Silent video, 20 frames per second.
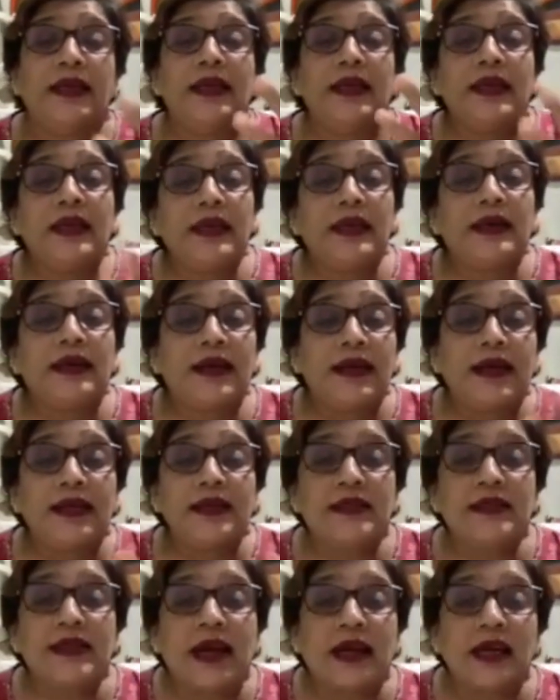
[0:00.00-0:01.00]
Here it is
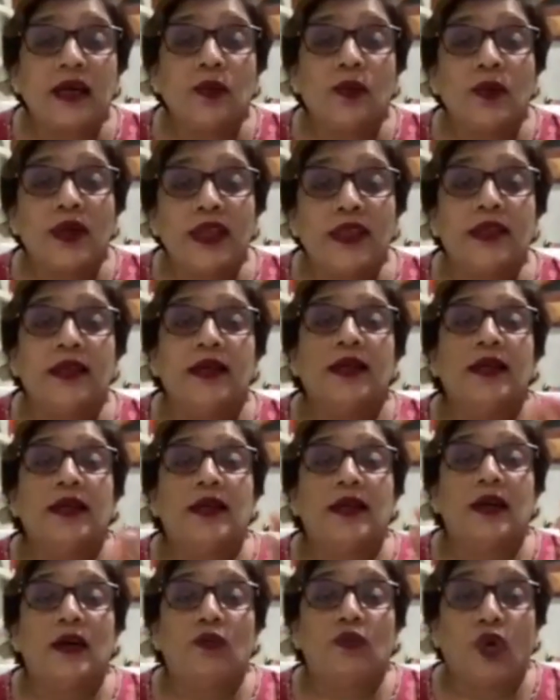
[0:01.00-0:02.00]
done with
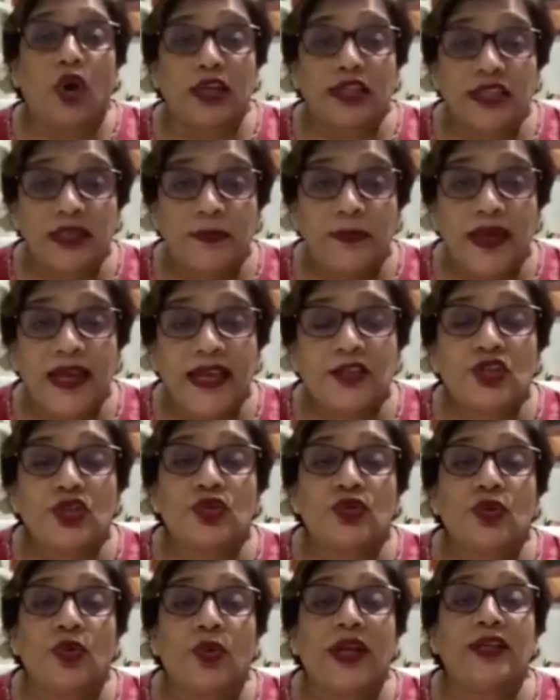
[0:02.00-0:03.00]
water-based,
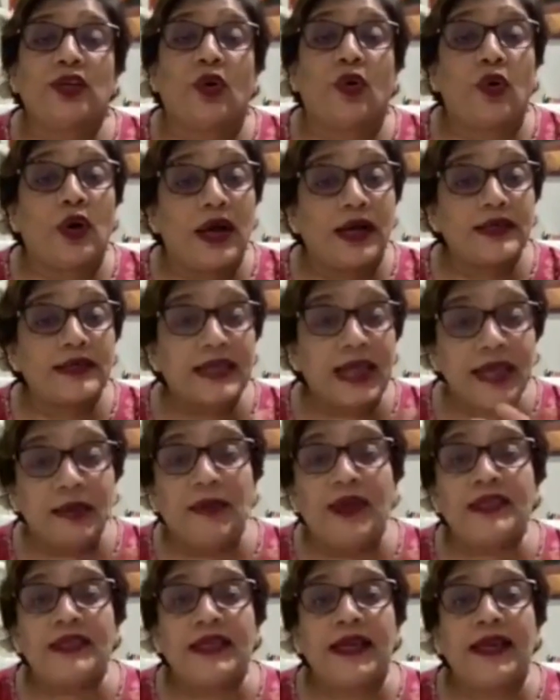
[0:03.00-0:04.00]
so it
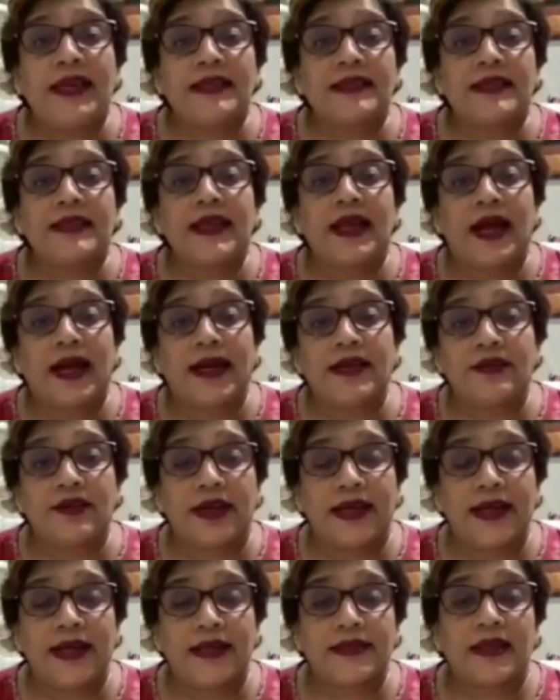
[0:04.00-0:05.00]
simultaneously
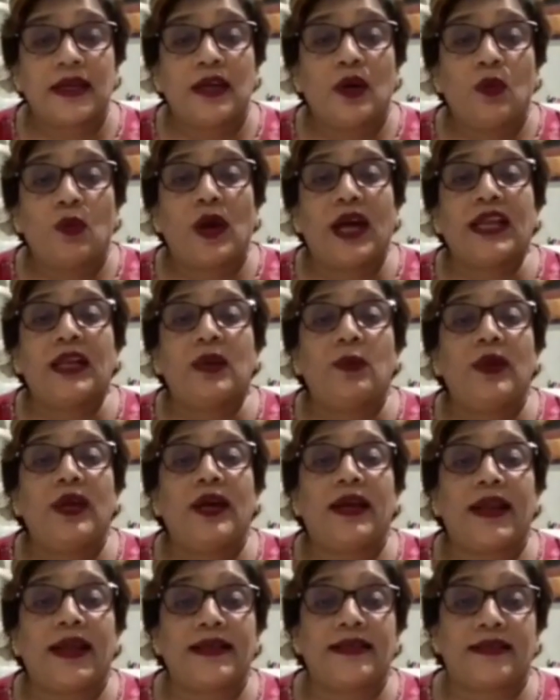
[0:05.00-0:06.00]
hydrates while we
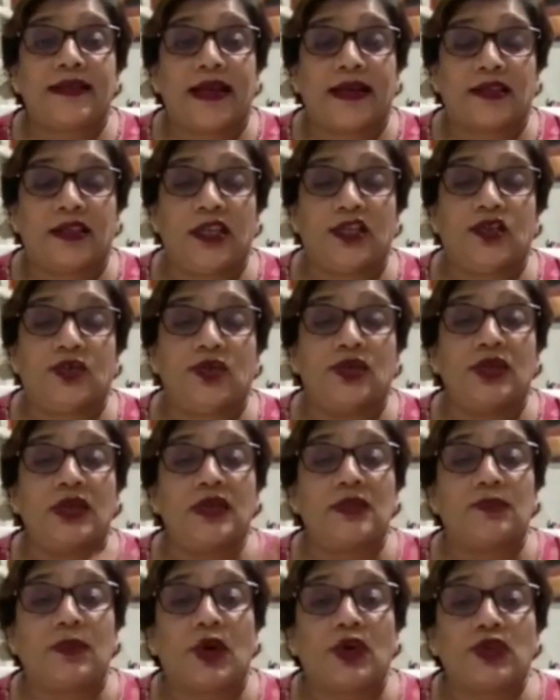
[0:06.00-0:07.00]
are extracting. So this is
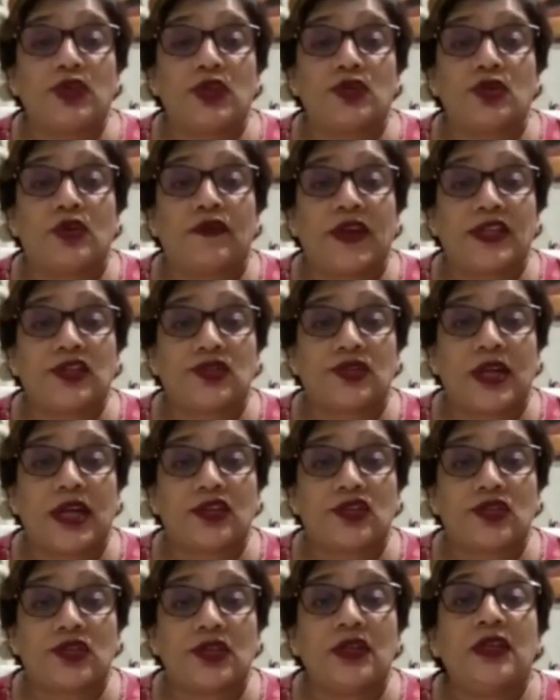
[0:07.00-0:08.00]
a process of
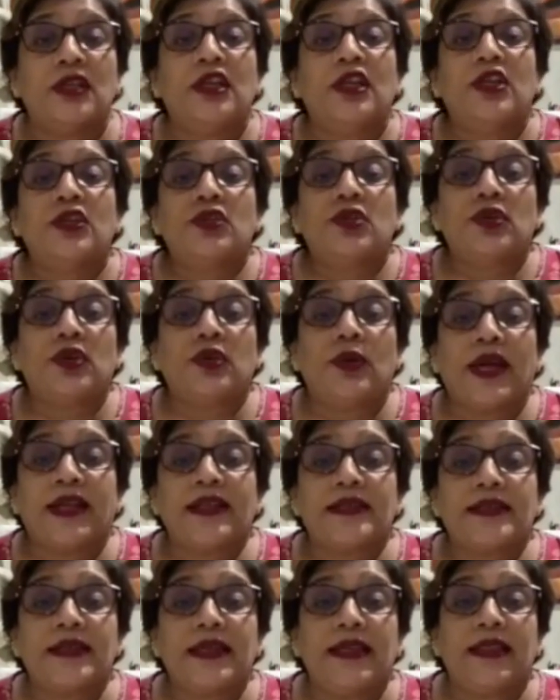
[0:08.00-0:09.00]
extraction. So you can
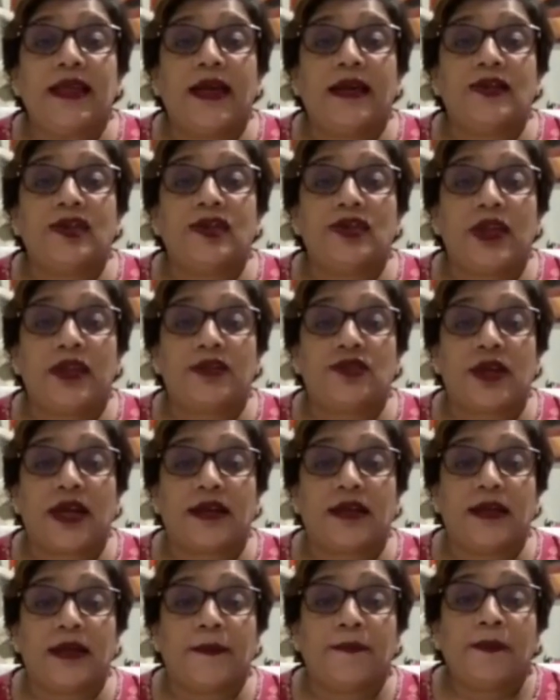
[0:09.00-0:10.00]
see there she's
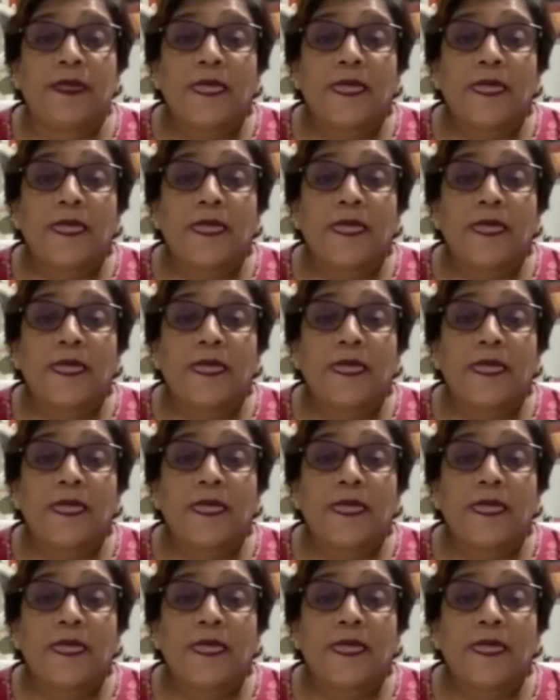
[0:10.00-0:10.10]
extracting.